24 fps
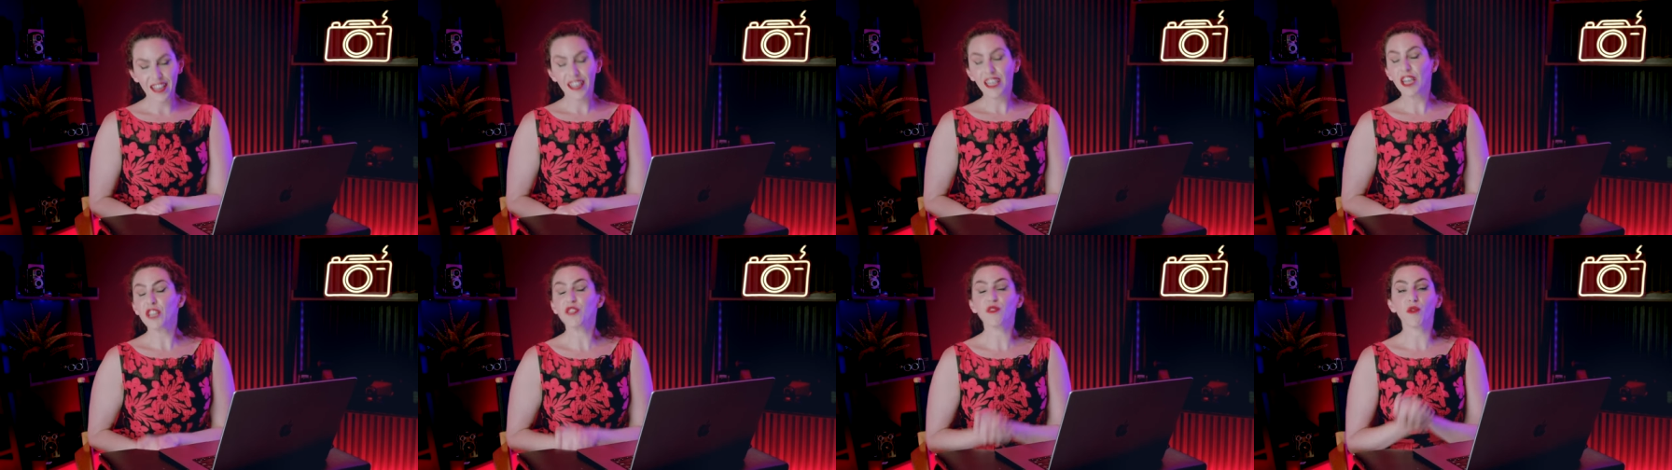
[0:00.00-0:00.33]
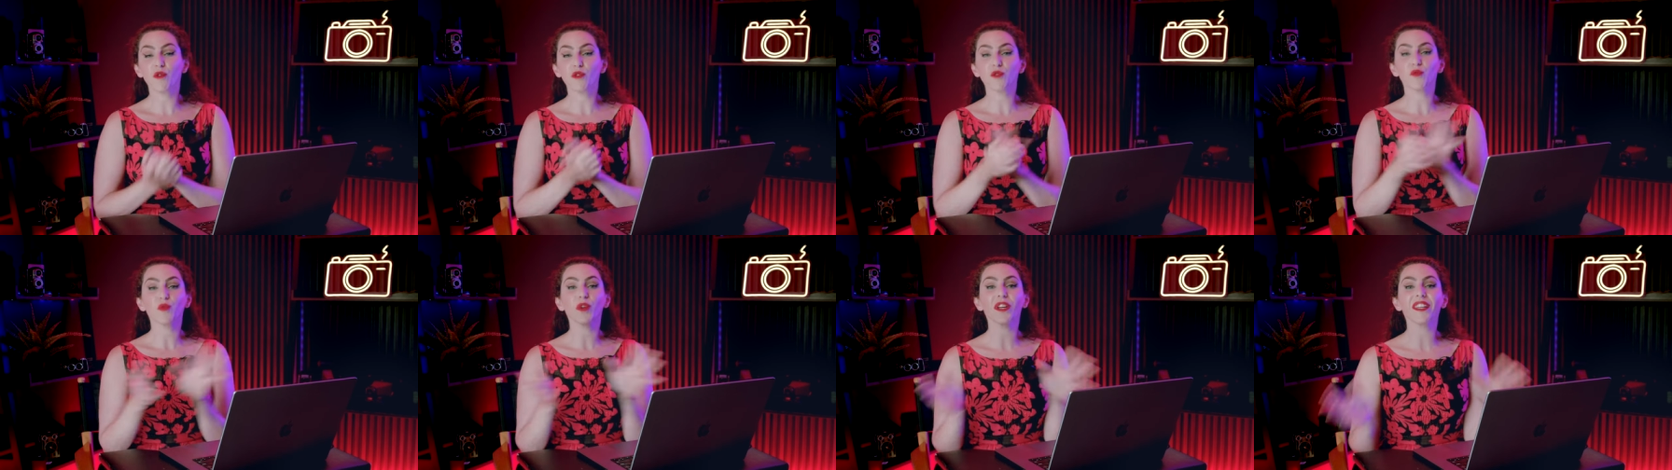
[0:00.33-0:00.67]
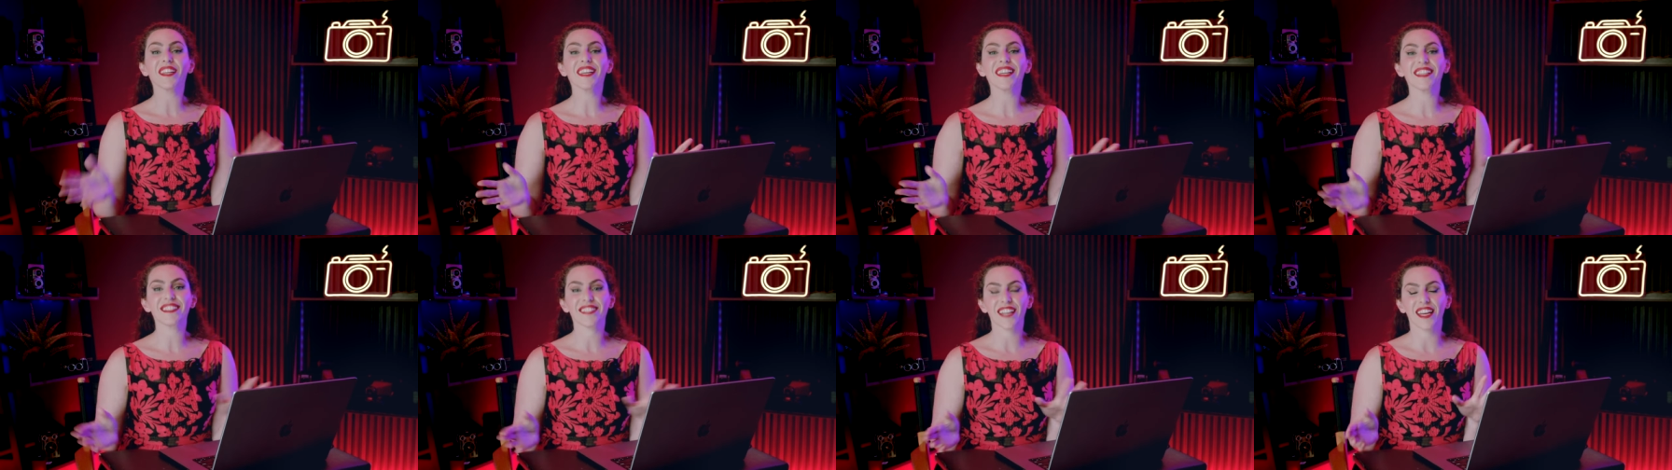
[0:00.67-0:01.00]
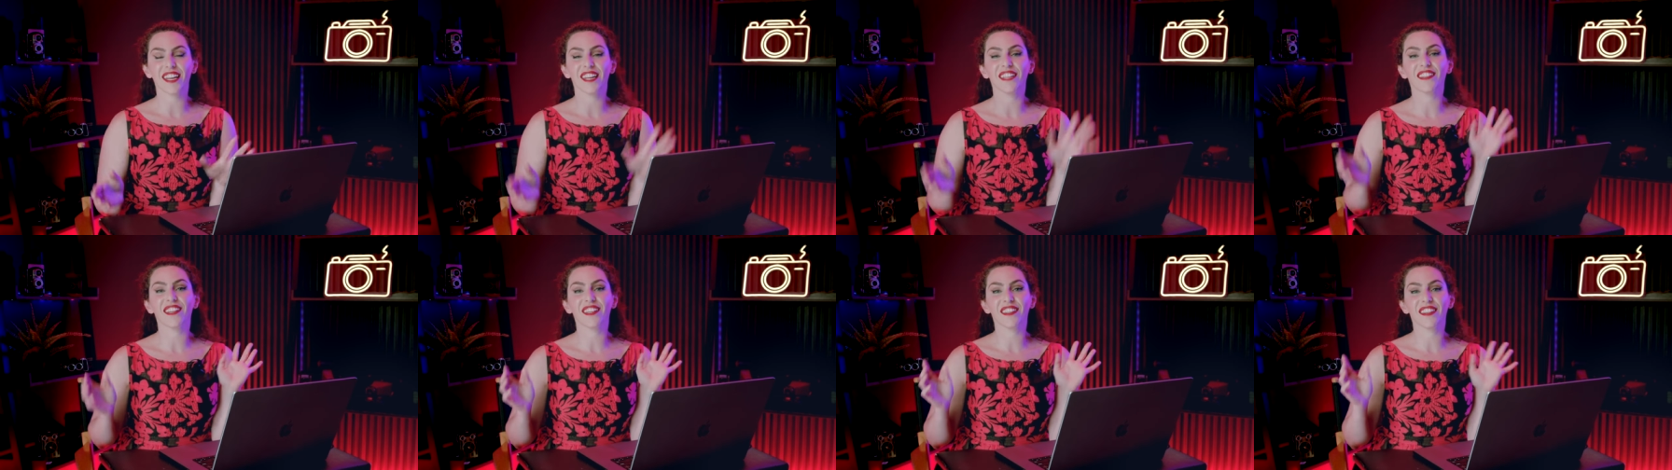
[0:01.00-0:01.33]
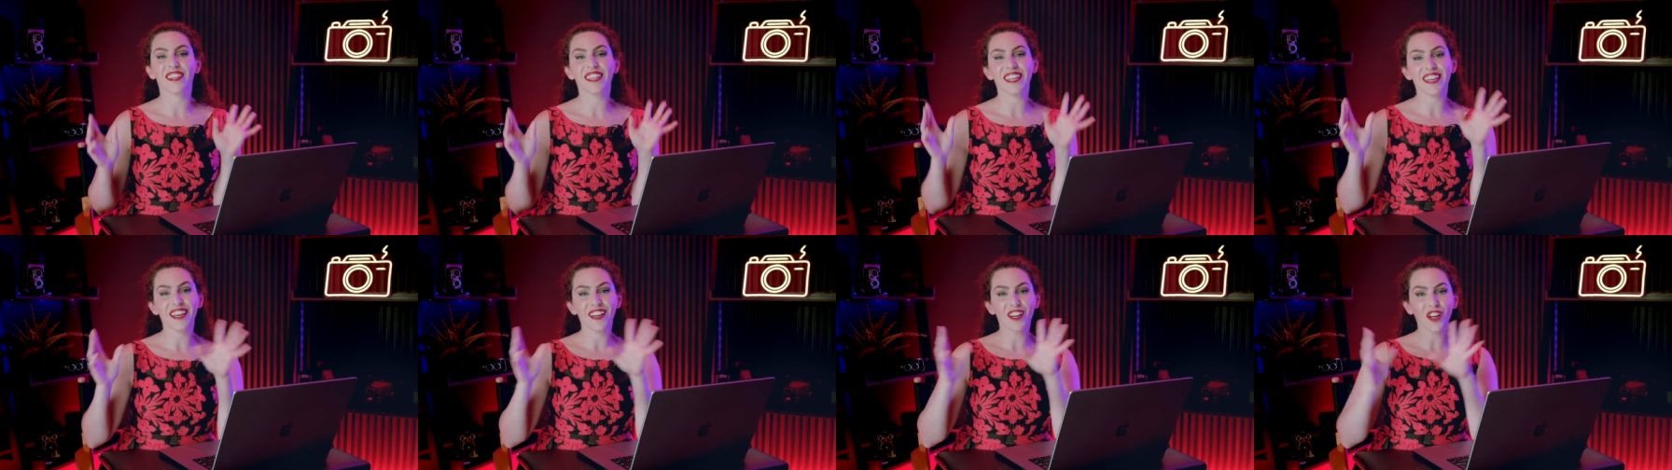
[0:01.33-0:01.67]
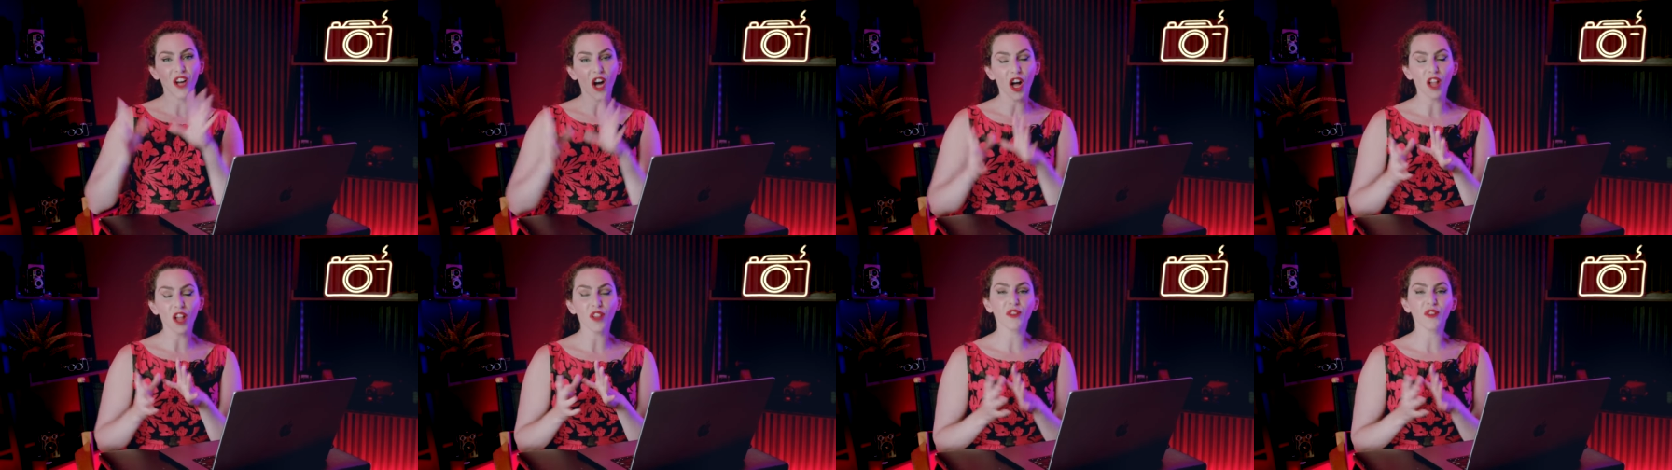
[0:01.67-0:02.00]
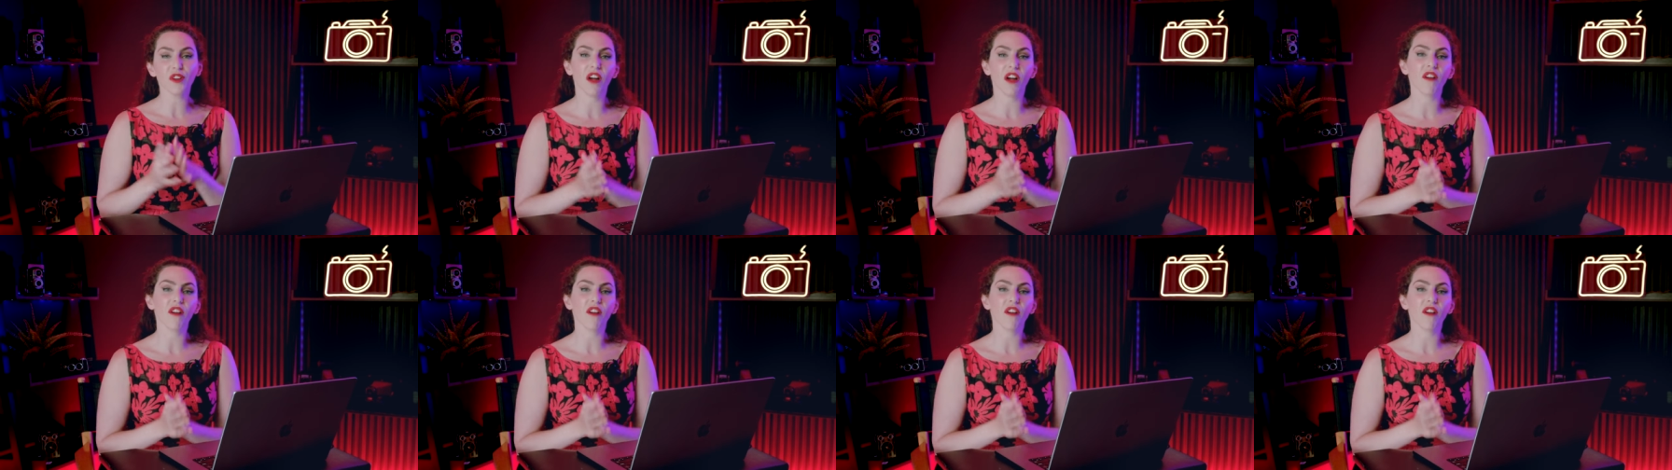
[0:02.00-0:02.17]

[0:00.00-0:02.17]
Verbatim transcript: And so I was really excited that the color